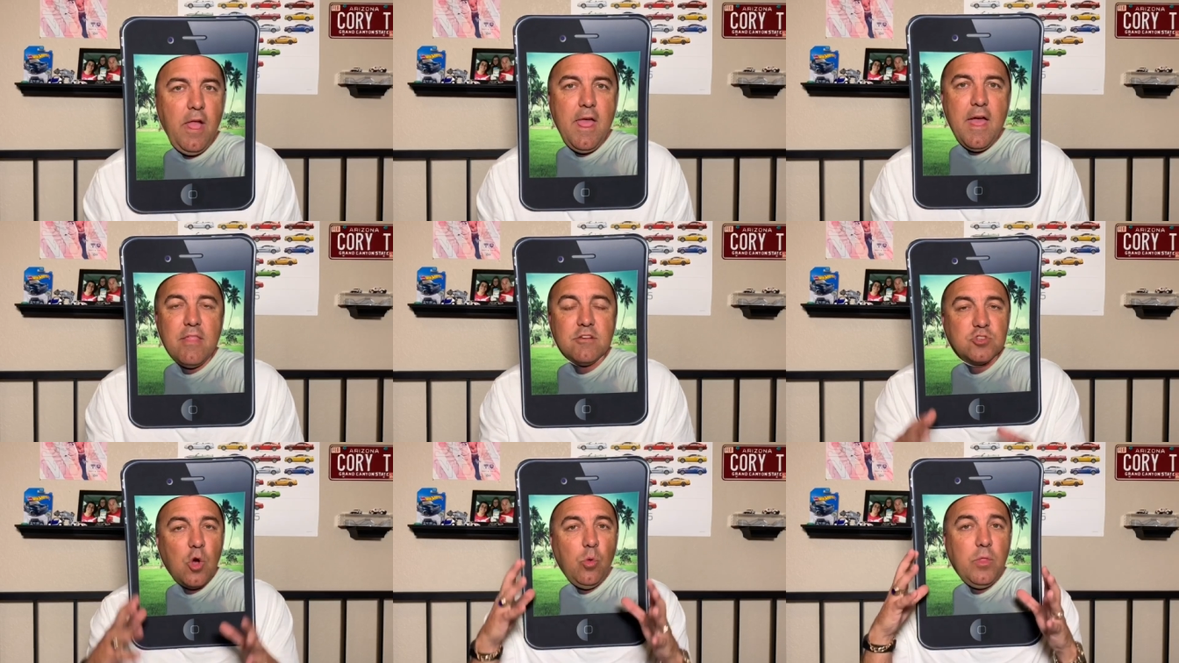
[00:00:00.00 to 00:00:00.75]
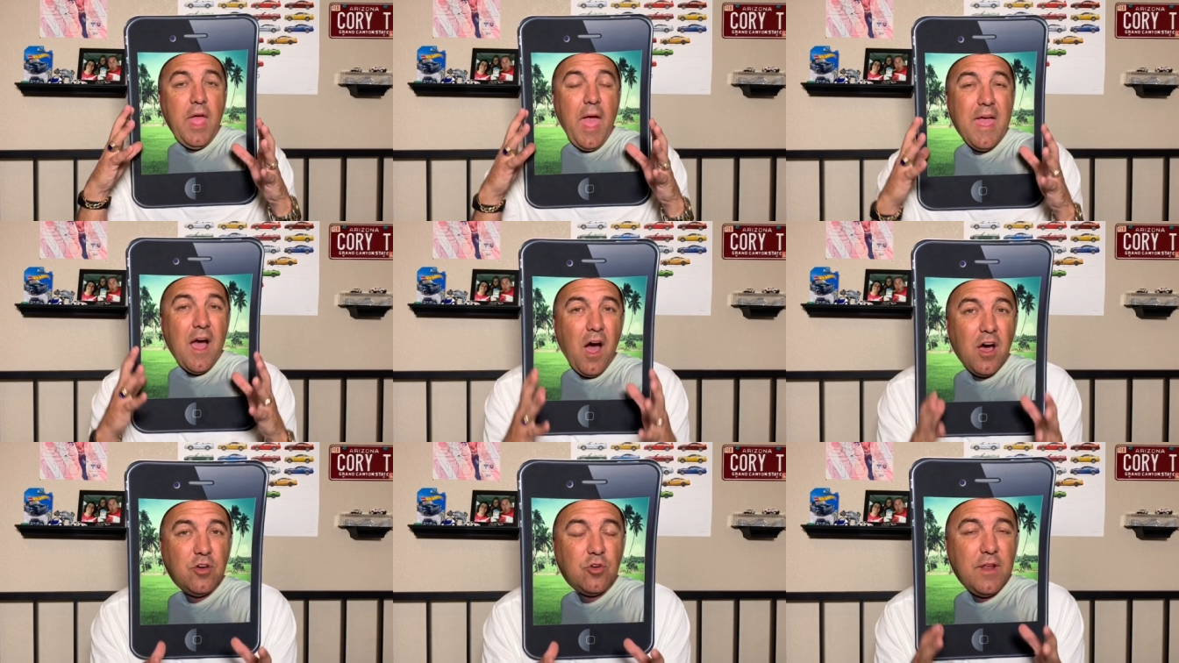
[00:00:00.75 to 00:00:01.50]
There's only
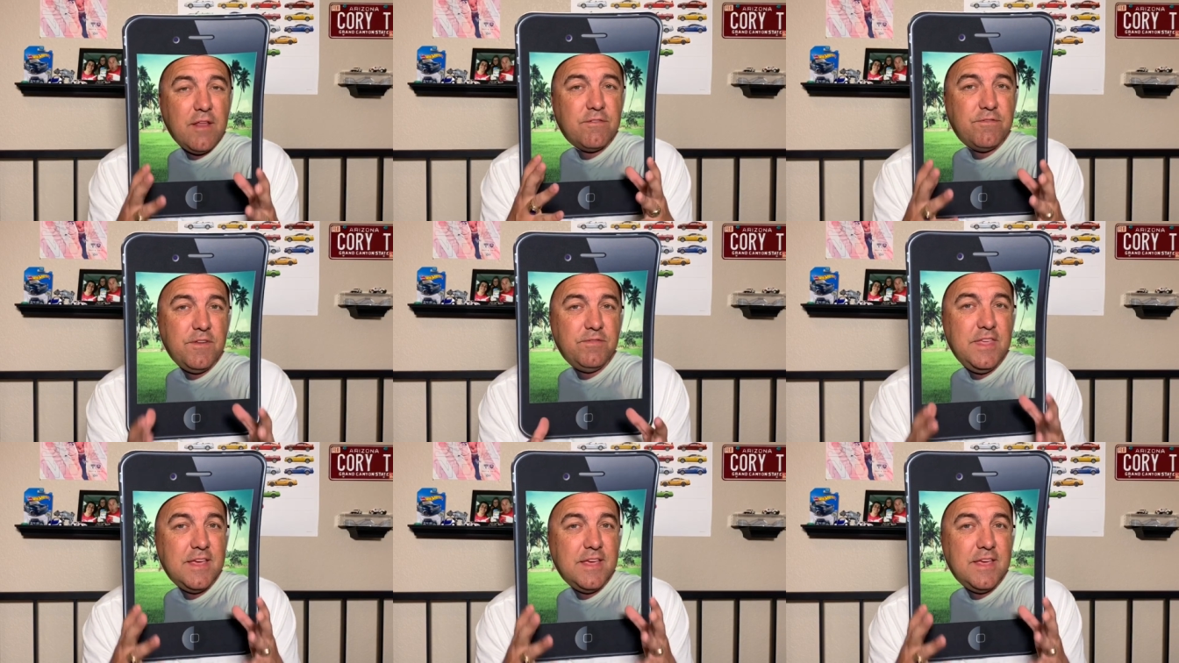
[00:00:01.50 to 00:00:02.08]
150